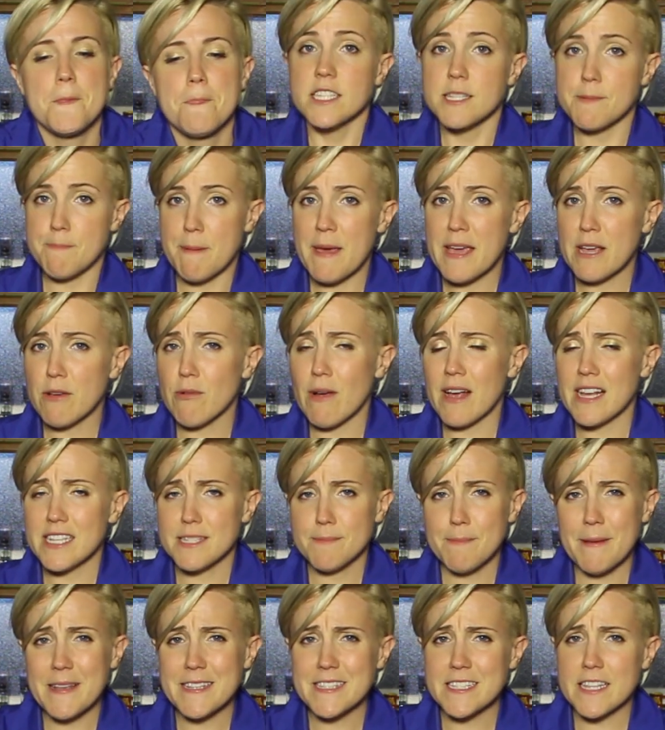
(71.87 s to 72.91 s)
To bake
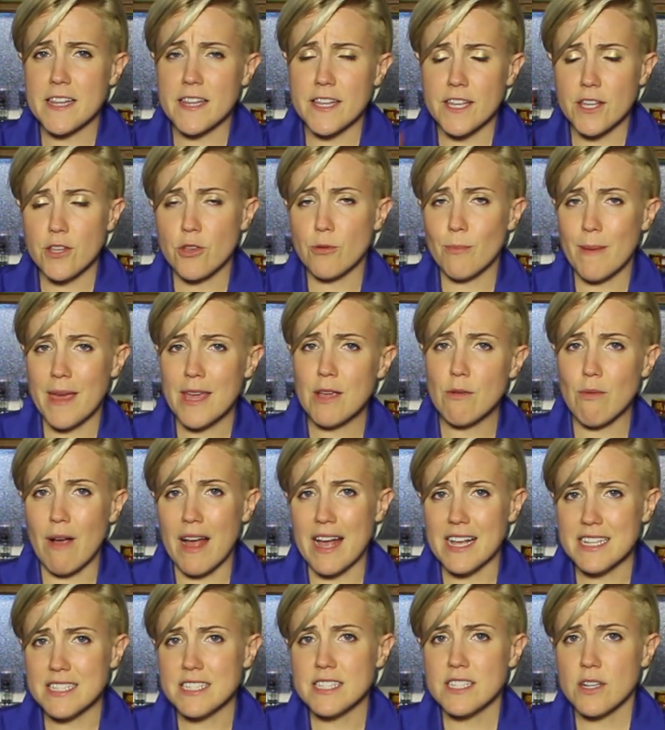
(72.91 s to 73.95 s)
rice, basically, you make
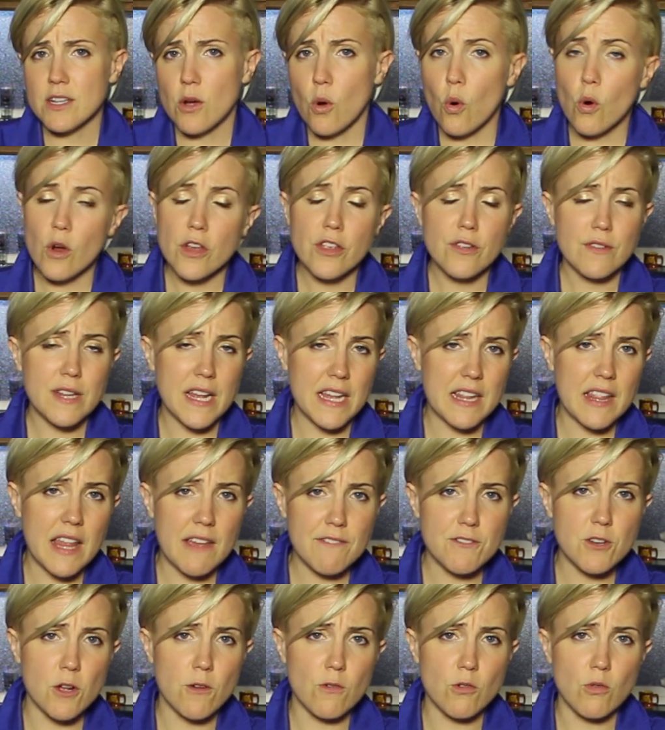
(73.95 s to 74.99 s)
rice, or you take
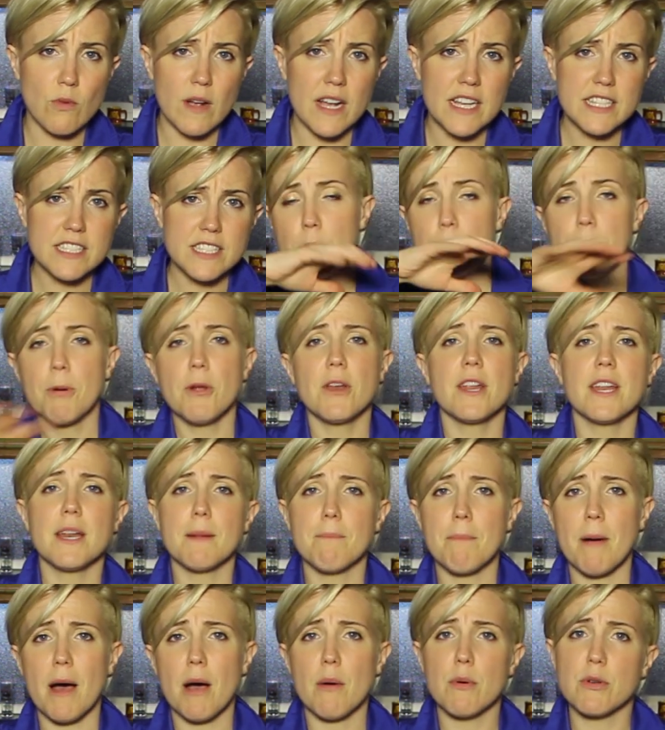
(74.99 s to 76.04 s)
leftover rice, you put it in a
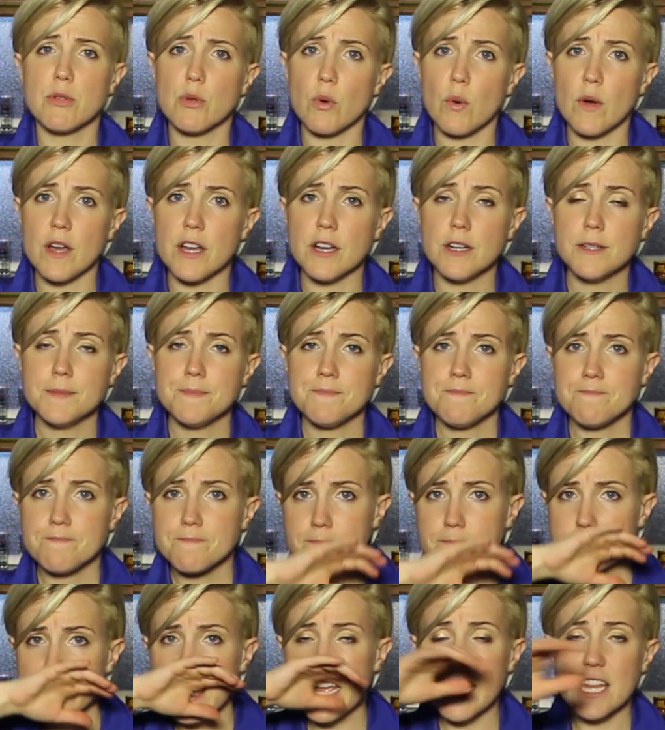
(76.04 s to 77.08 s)
pot with oil,
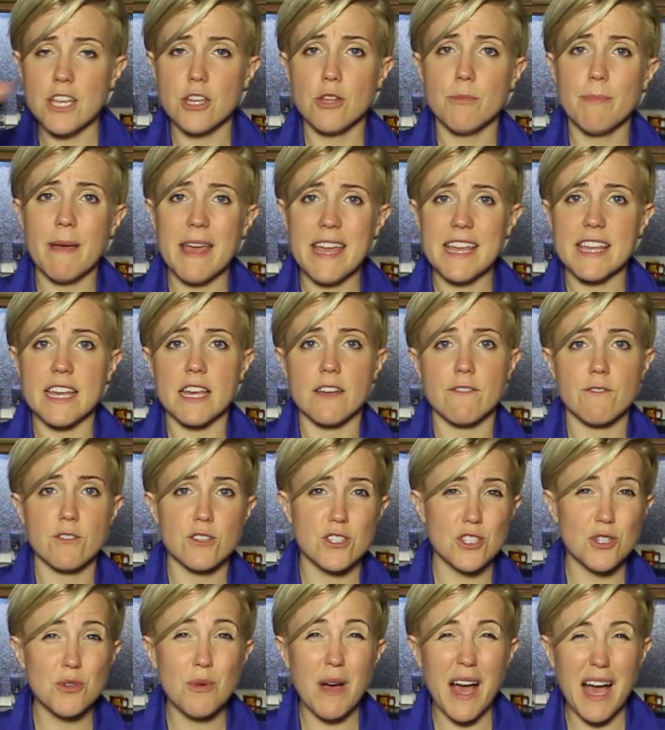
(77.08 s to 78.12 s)
and you bake it for
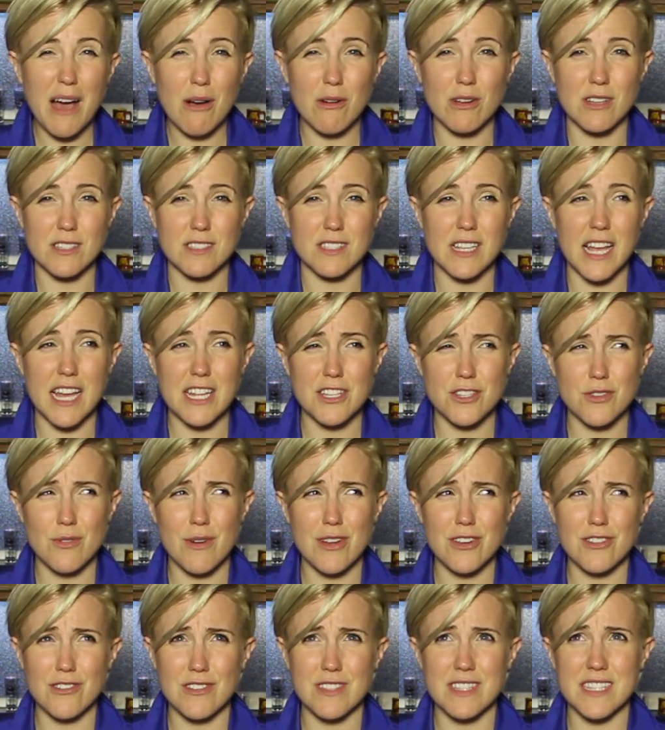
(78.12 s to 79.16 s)
2 hours at
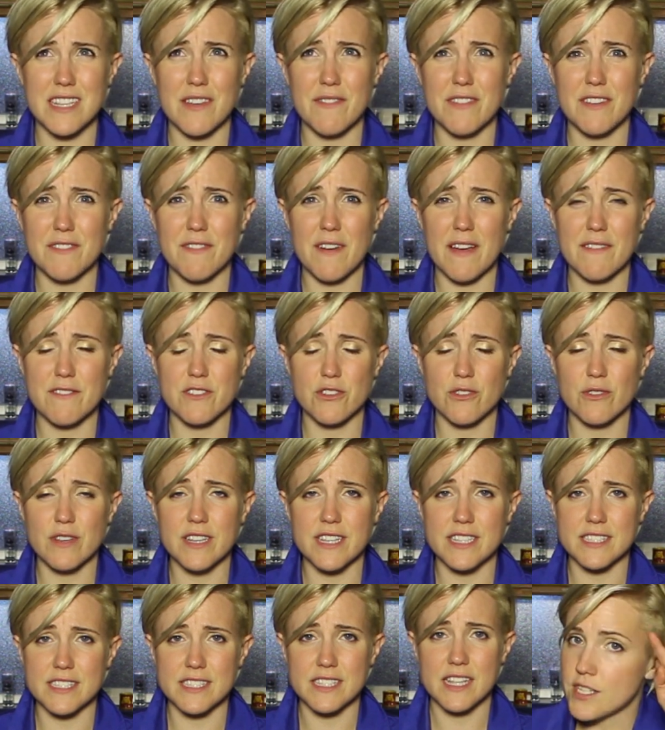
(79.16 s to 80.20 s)
275
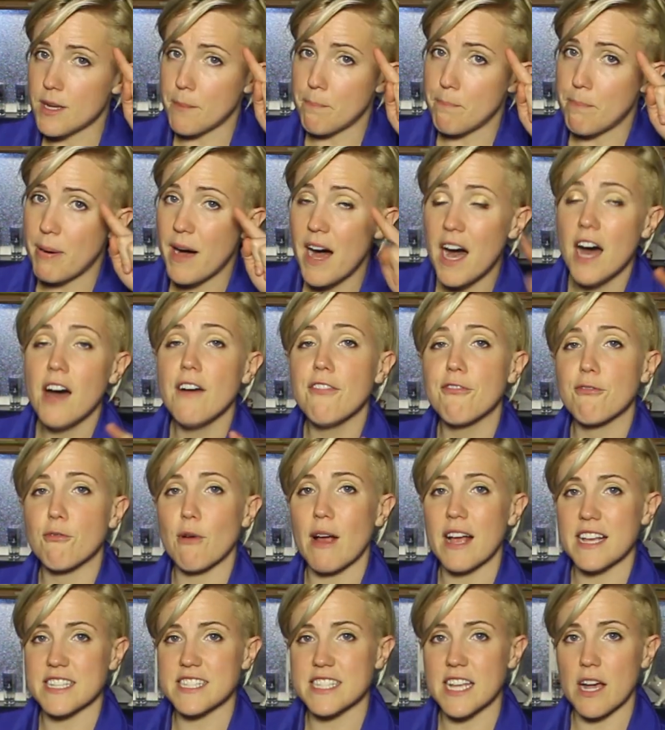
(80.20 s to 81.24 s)
degrees. To puff
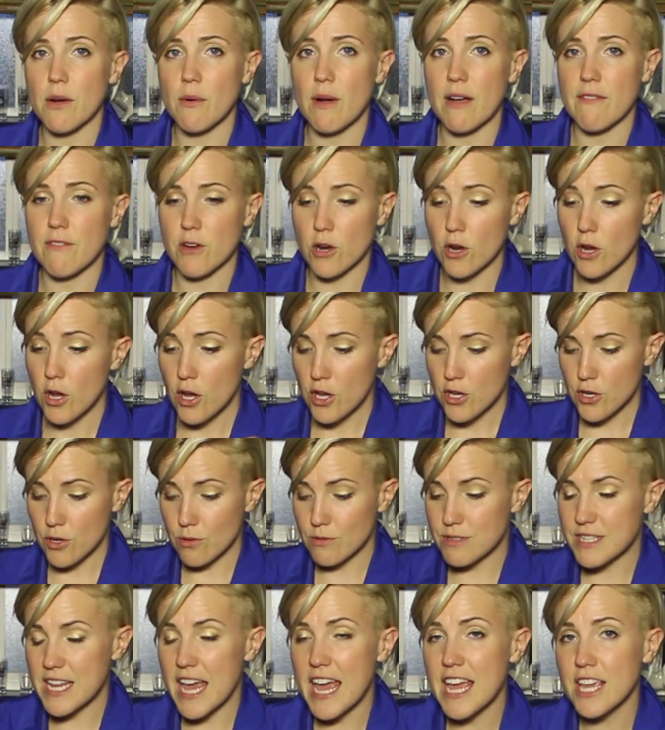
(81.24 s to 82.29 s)
rice, however, you
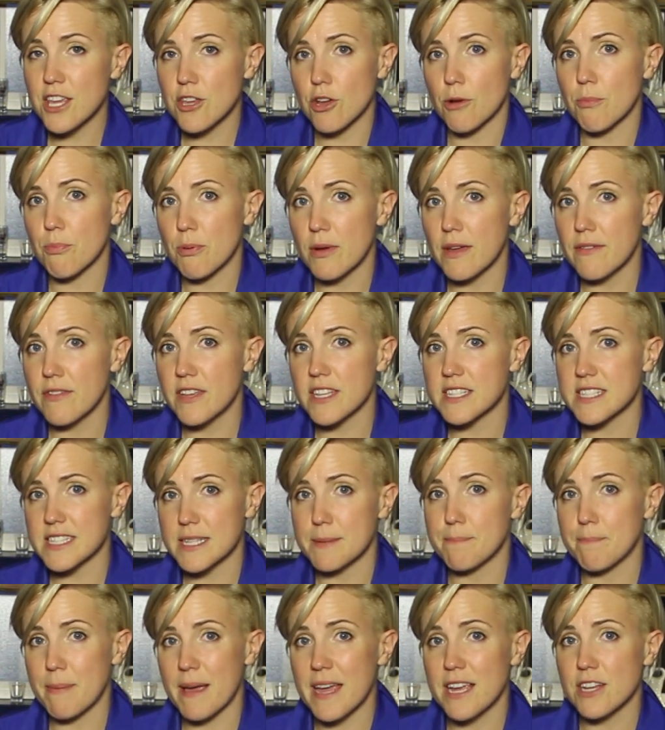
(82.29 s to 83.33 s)
take your
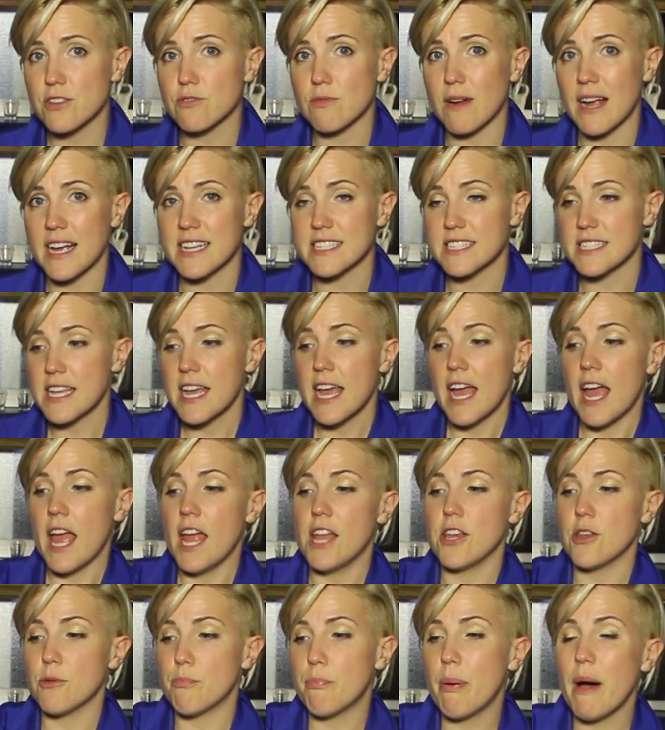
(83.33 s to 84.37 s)
previously baked rice
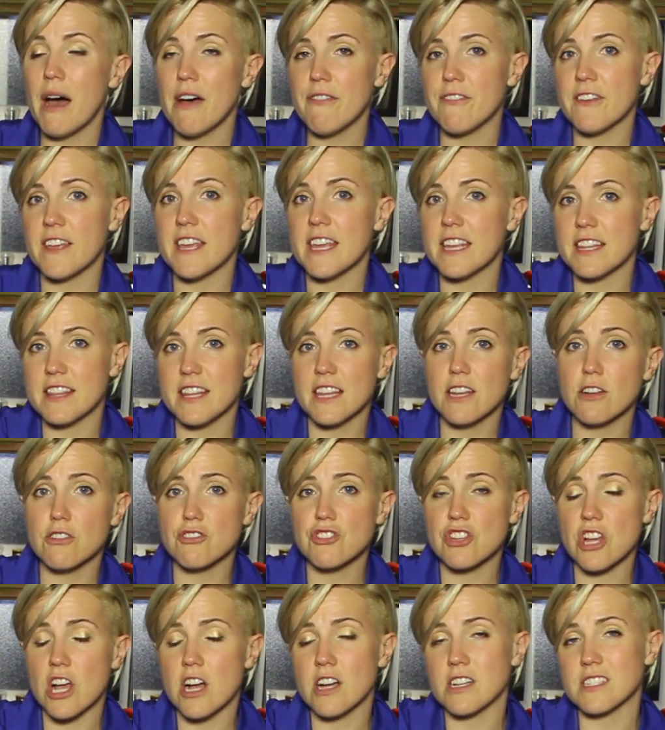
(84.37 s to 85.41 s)
and you puff it in little
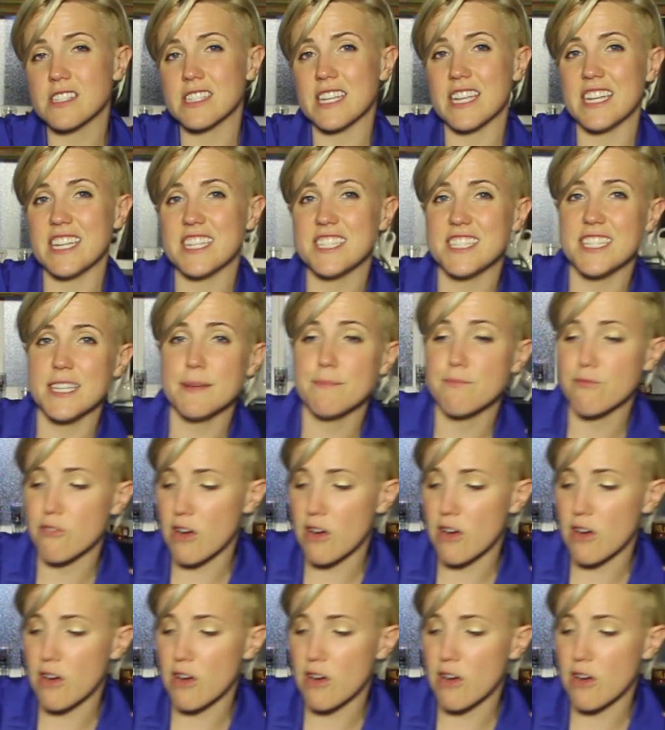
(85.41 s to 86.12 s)
chunks in a deep